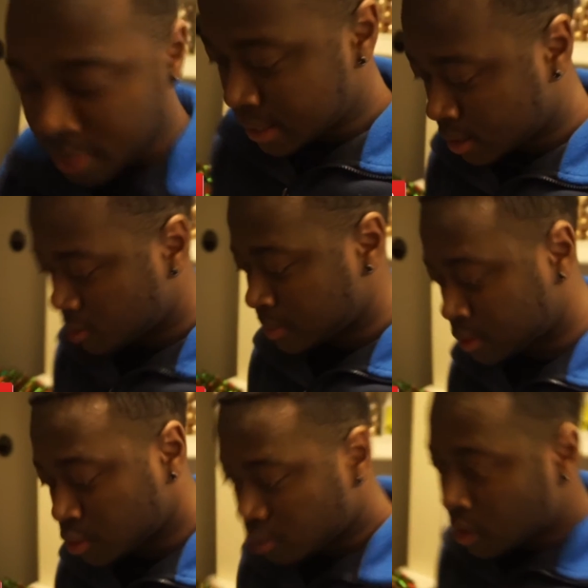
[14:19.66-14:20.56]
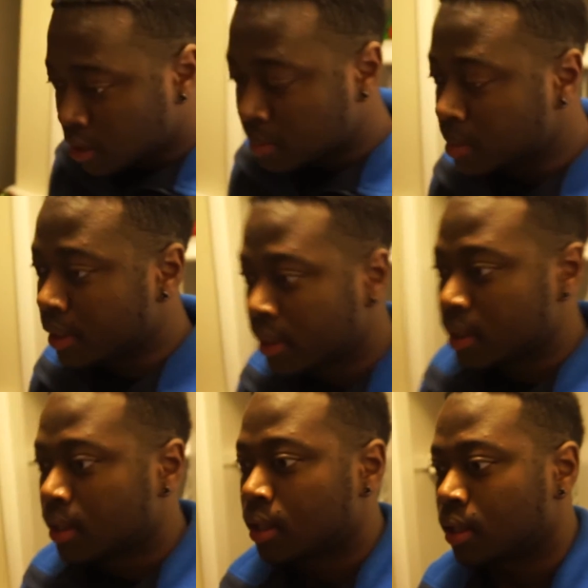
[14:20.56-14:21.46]
now, about to grub,
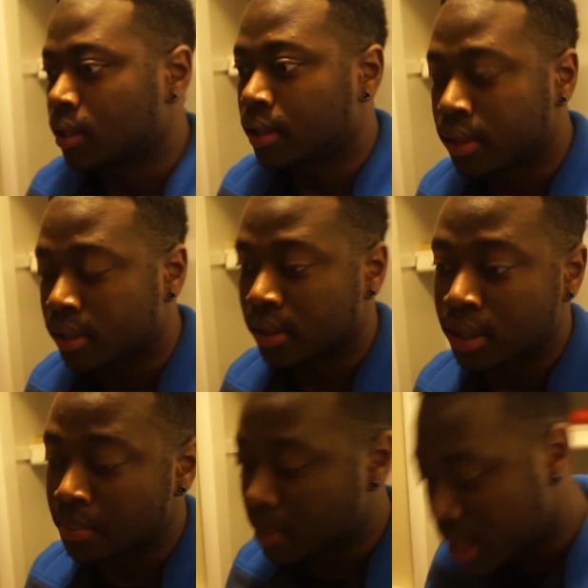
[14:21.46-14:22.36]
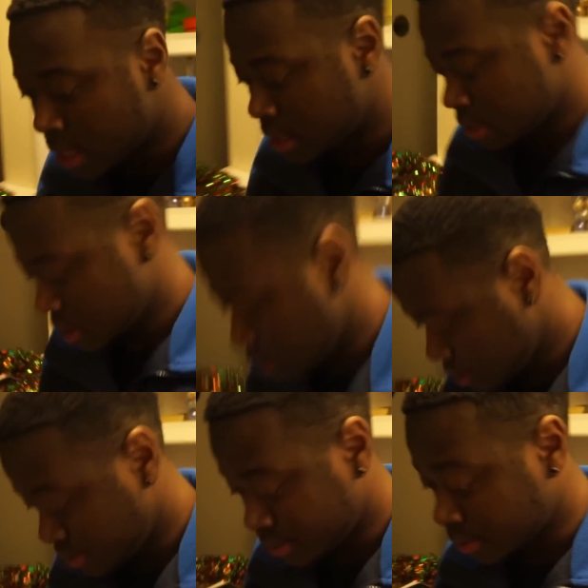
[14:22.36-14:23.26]
uh, get in bed
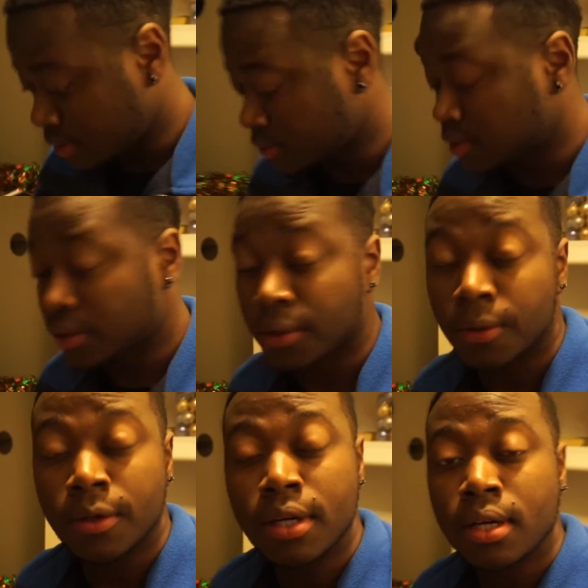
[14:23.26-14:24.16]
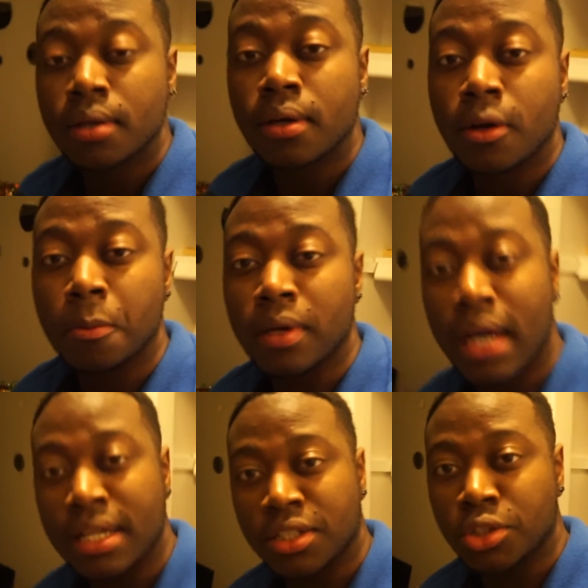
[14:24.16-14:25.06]
and stuff. So, hope you
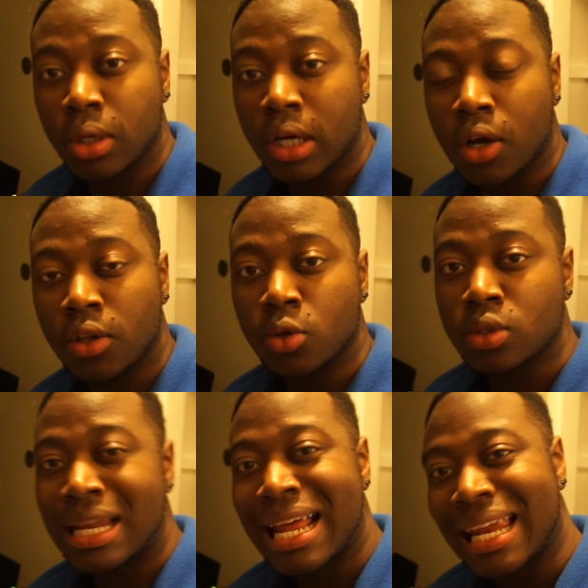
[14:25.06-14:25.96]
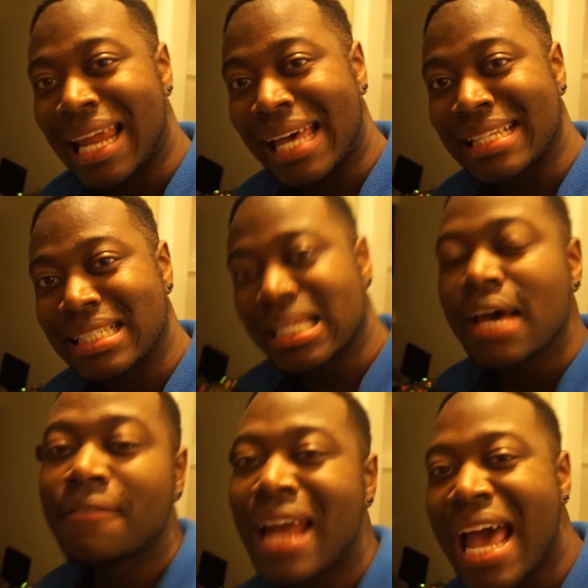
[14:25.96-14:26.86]
guys enjoyed all those lights
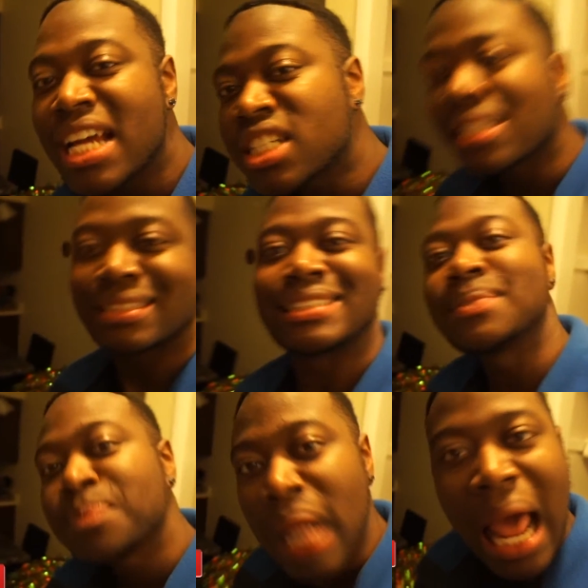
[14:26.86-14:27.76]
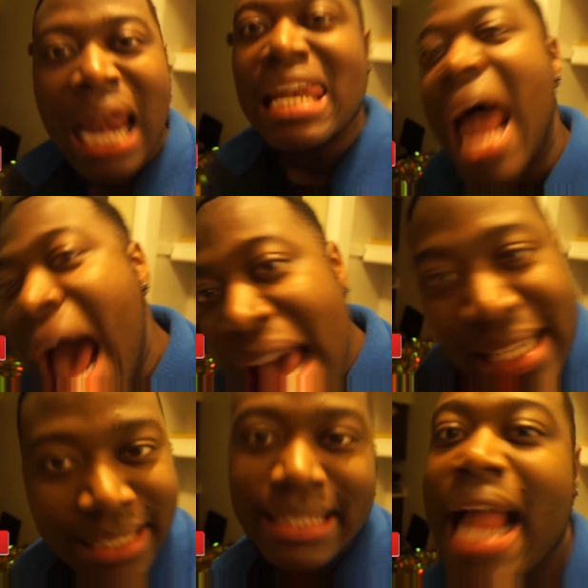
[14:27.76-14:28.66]
flashing,
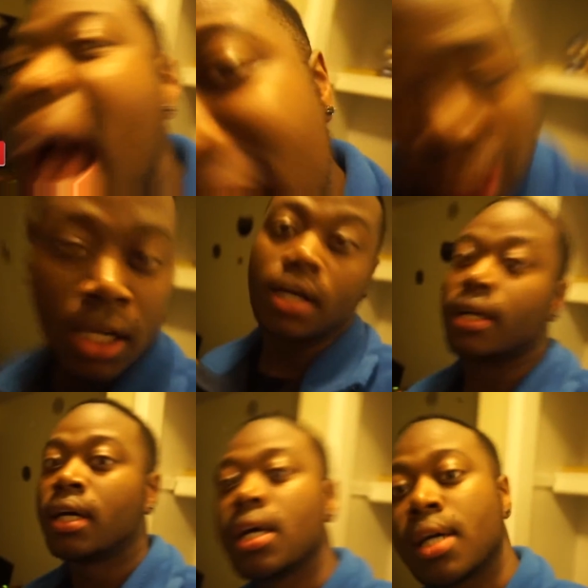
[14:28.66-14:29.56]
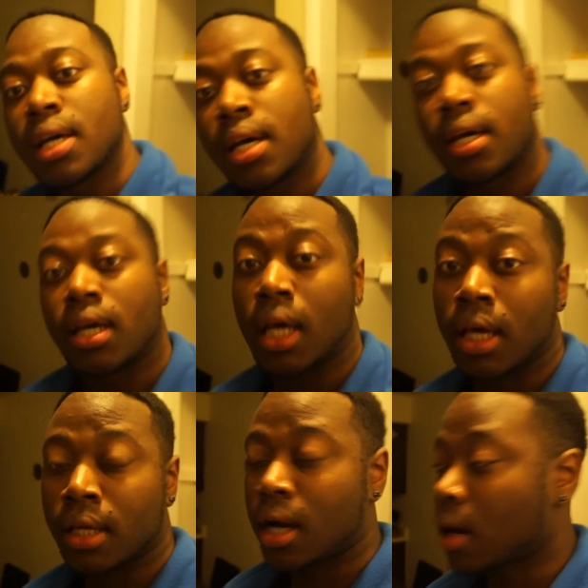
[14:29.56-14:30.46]
lies, lies. Uh,
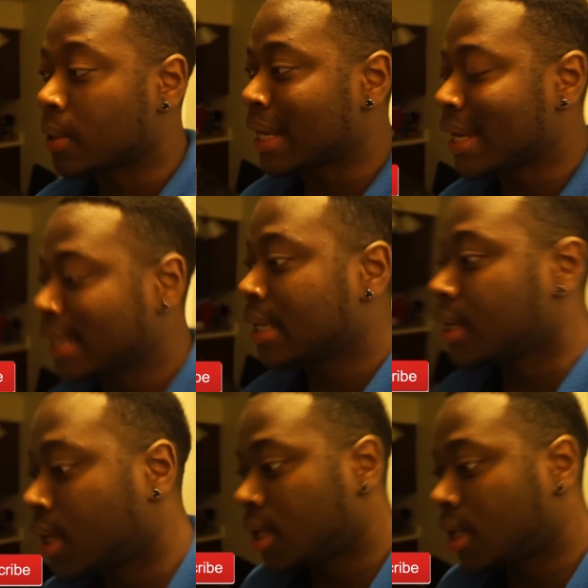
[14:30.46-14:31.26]
and our day,